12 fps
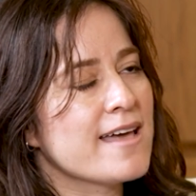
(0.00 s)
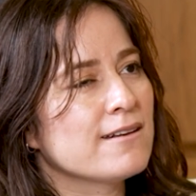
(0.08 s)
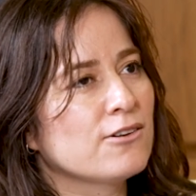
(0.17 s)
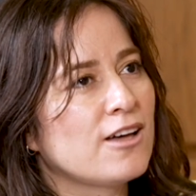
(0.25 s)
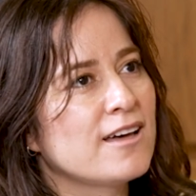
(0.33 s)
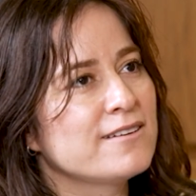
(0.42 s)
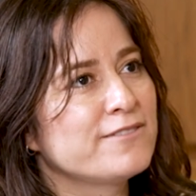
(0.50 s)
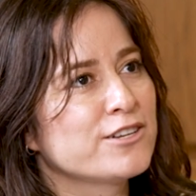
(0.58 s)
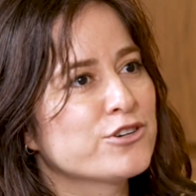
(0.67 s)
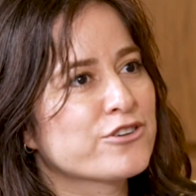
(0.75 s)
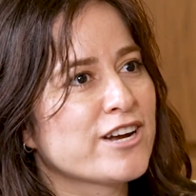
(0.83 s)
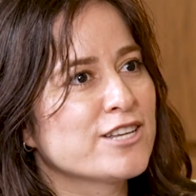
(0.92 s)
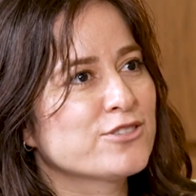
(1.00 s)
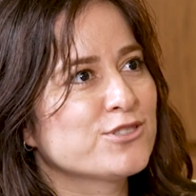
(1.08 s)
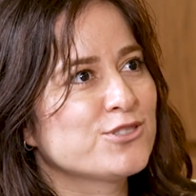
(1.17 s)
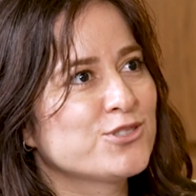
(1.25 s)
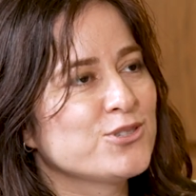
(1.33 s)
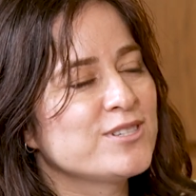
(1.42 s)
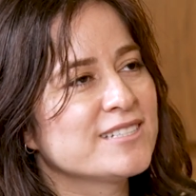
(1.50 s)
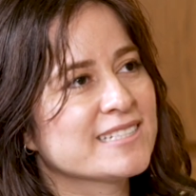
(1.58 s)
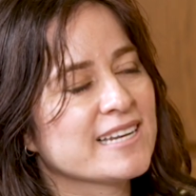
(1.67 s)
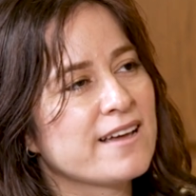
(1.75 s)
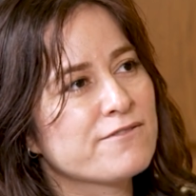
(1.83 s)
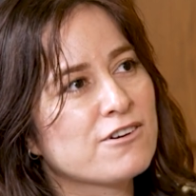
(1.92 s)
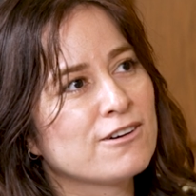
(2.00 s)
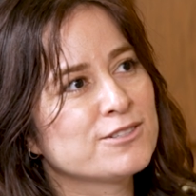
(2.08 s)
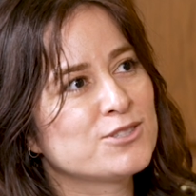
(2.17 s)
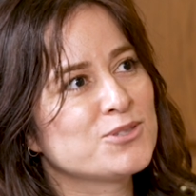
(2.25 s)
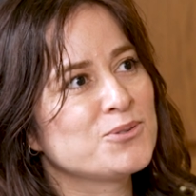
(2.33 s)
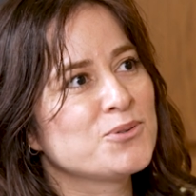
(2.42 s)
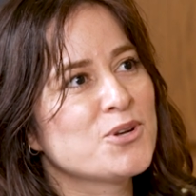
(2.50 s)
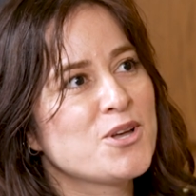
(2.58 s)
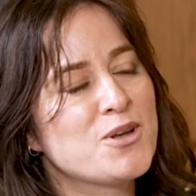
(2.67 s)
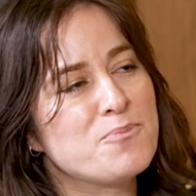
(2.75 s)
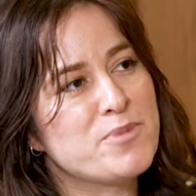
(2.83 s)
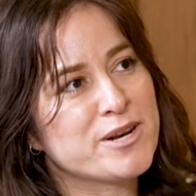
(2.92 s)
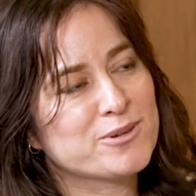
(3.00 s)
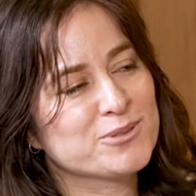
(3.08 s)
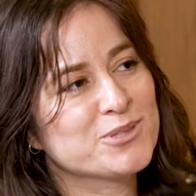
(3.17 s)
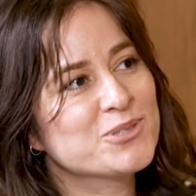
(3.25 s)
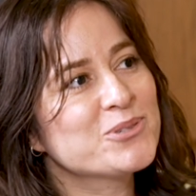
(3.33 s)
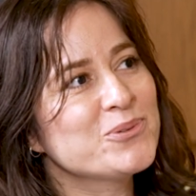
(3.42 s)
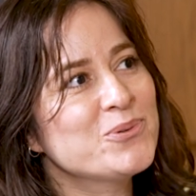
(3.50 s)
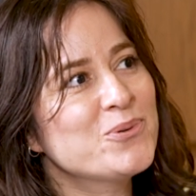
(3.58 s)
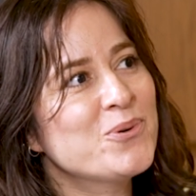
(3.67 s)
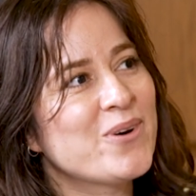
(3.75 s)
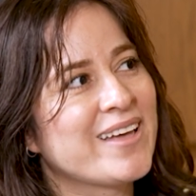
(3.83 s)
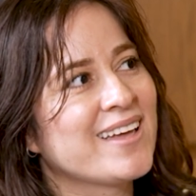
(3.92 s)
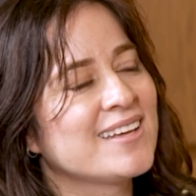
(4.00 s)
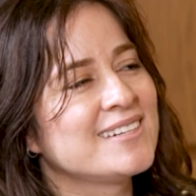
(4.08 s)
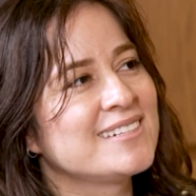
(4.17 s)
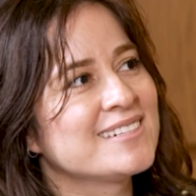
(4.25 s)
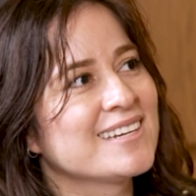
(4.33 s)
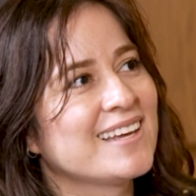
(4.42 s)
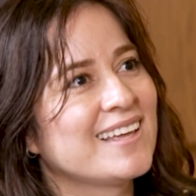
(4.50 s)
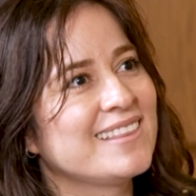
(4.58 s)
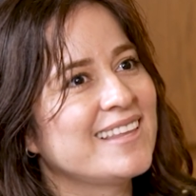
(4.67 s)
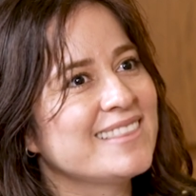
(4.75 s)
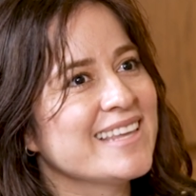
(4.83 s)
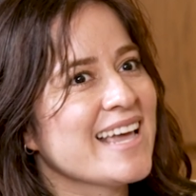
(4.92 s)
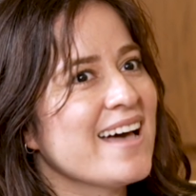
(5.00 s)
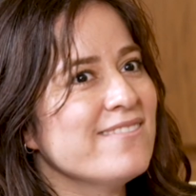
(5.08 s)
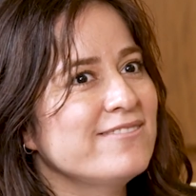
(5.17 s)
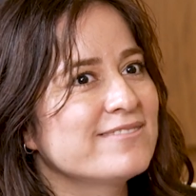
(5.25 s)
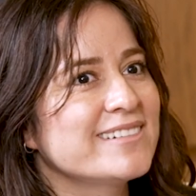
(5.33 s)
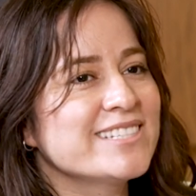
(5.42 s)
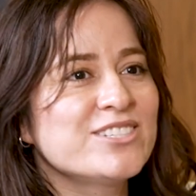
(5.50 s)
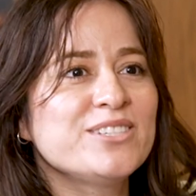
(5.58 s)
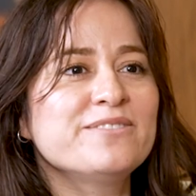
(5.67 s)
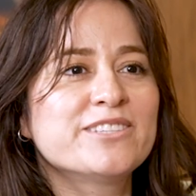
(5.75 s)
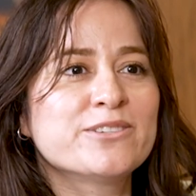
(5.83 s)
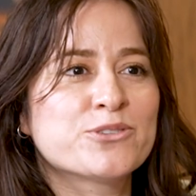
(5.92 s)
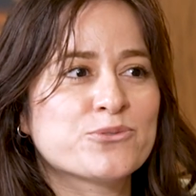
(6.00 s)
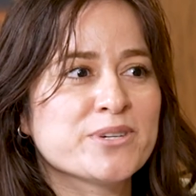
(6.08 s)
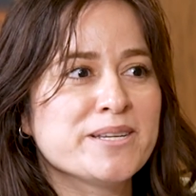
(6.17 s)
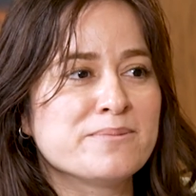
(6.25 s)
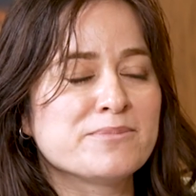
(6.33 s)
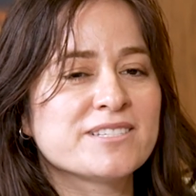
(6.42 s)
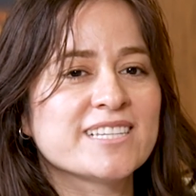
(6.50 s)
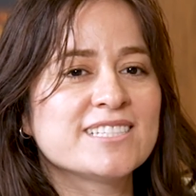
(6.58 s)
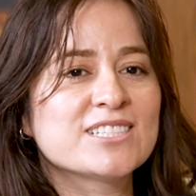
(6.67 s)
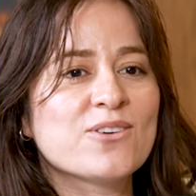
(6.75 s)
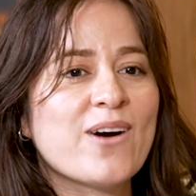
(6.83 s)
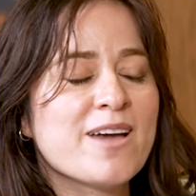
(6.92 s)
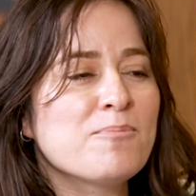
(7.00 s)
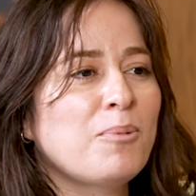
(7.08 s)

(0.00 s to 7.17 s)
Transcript: a lot of undergraduate students that have gone to medical school and that they have achieved their dreams. And so I